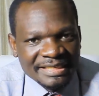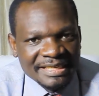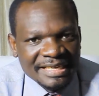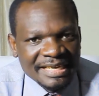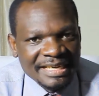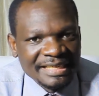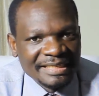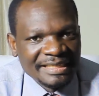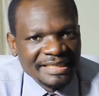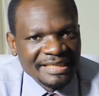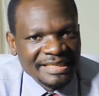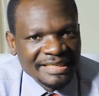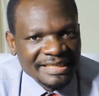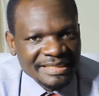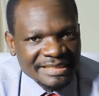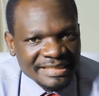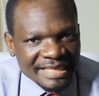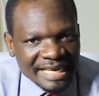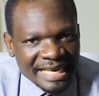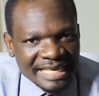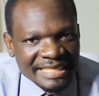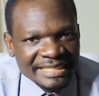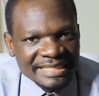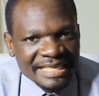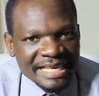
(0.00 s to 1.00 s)
And these
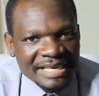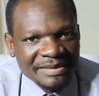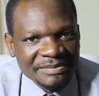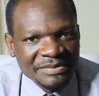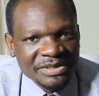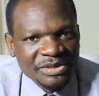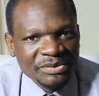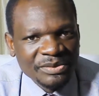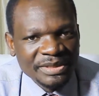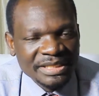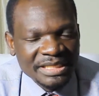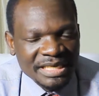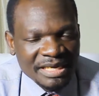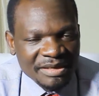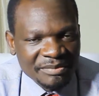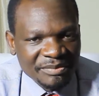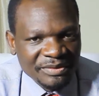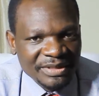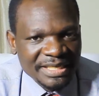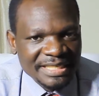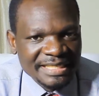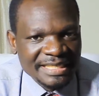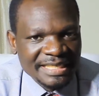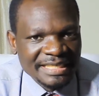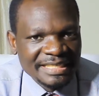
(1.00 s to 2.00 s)
enzymes which are
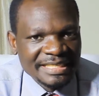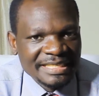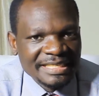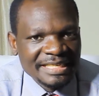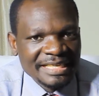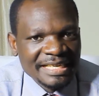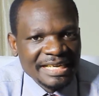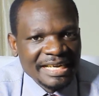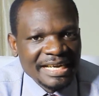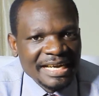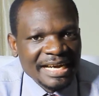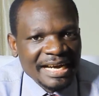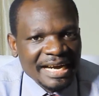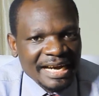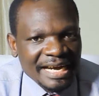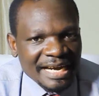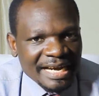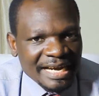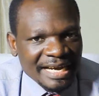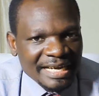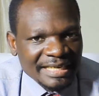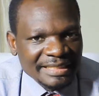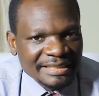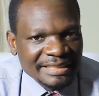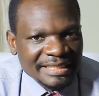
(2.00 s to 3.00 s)
present
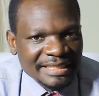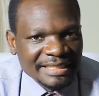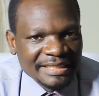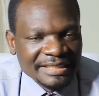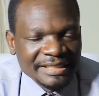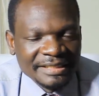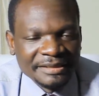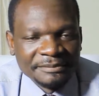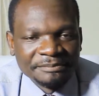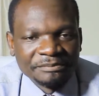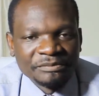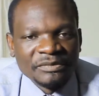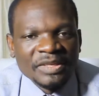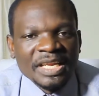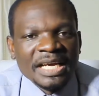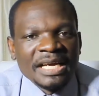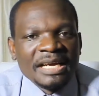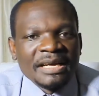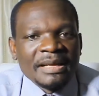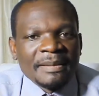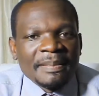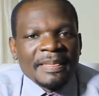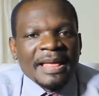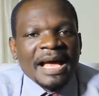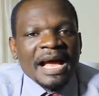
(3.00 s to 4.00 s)
are actually
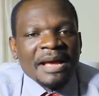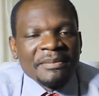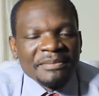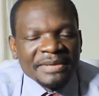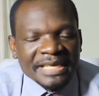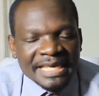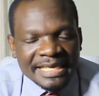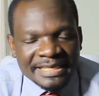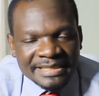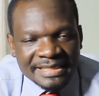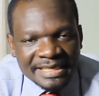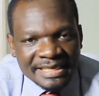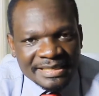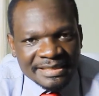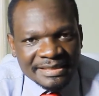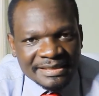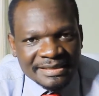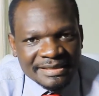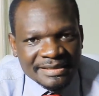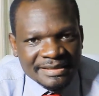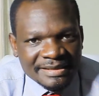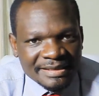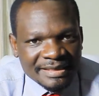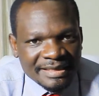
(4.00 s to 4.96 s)
amylases.